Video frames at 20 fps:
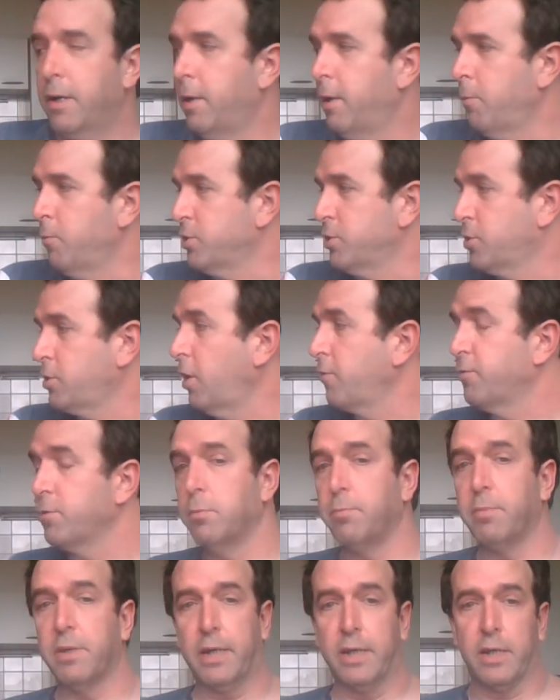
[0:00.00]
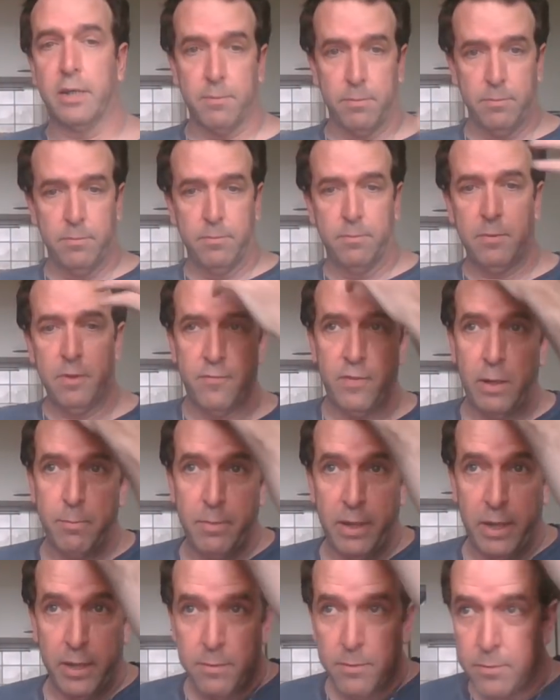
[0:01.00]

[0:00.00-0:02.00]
We'll start from the beginning, if I may.